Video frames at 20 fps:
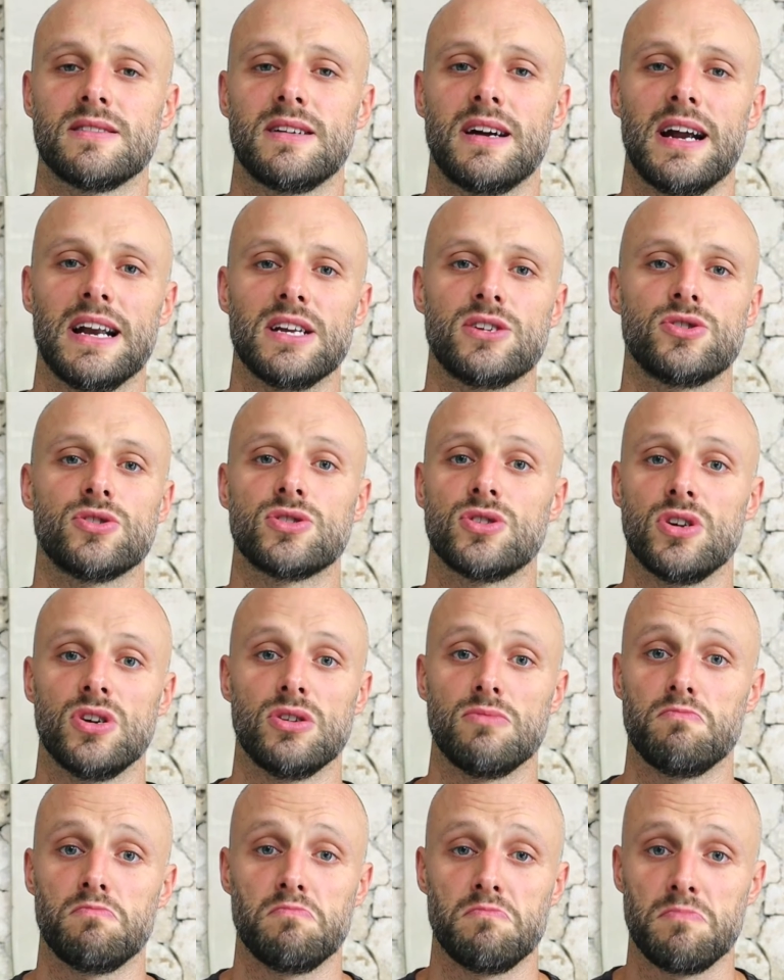And it's just a
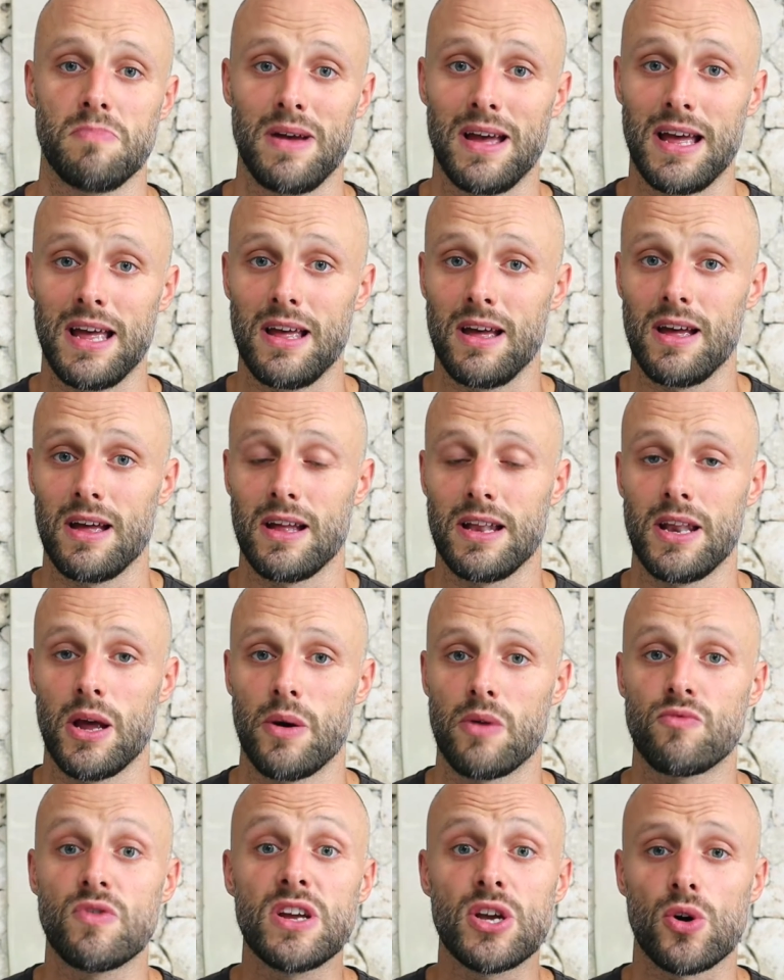
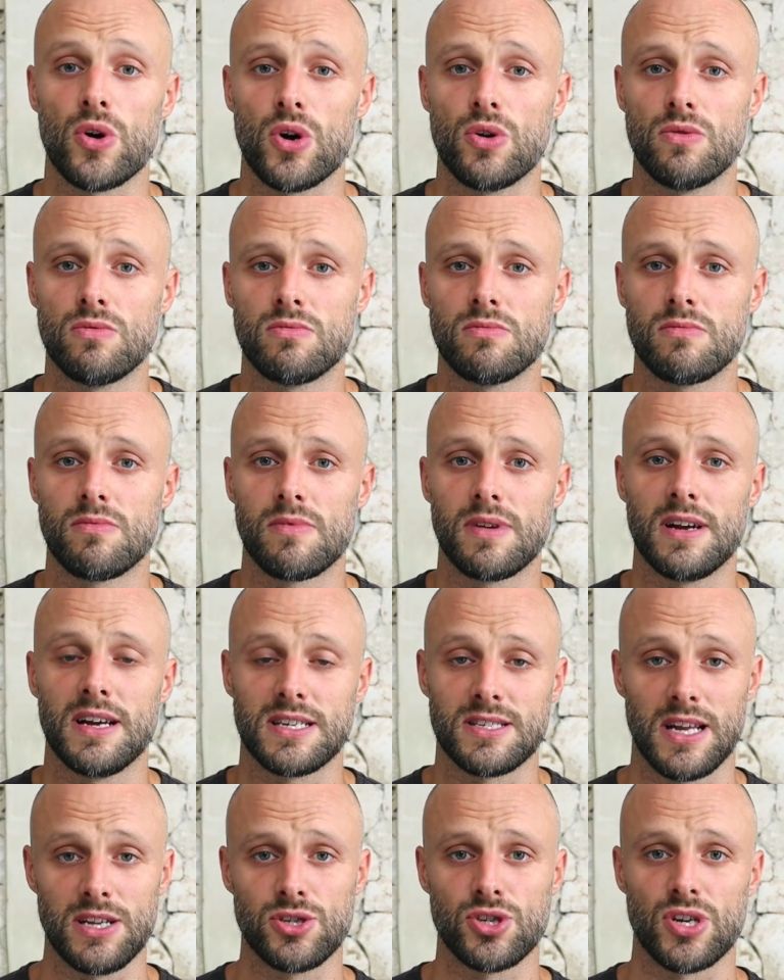recoil,
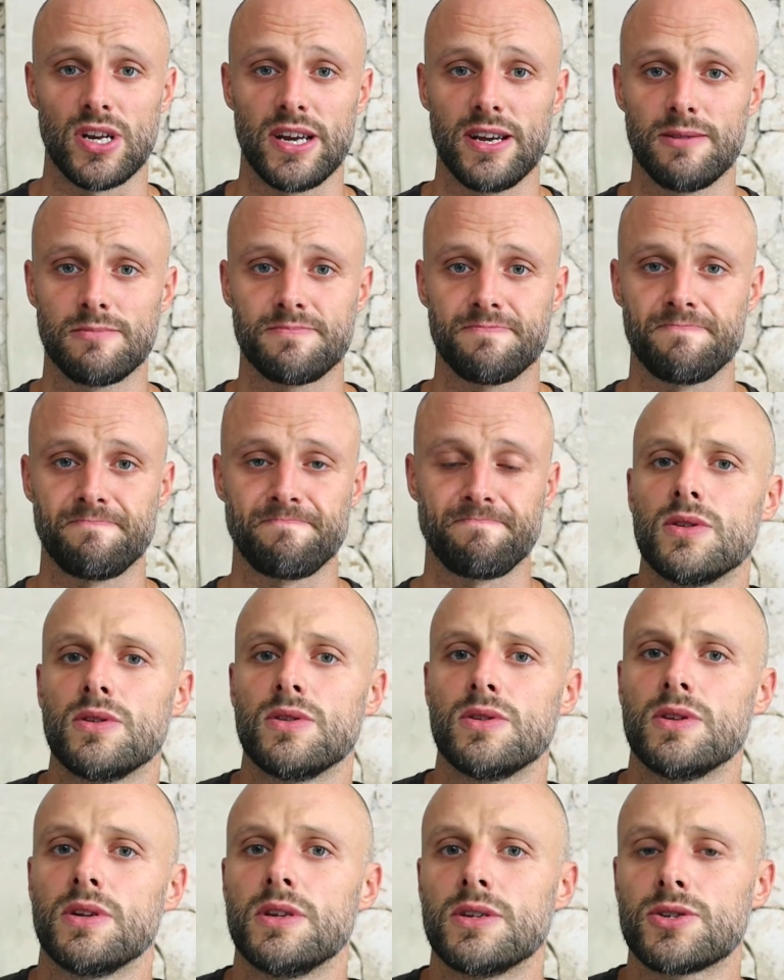essentially.
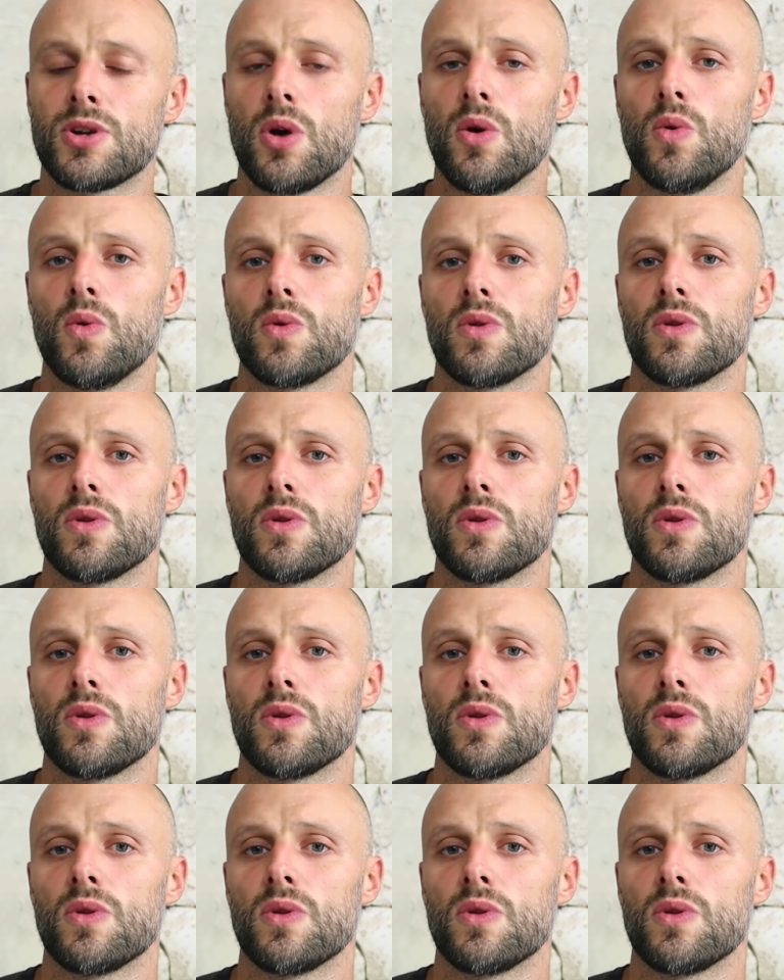So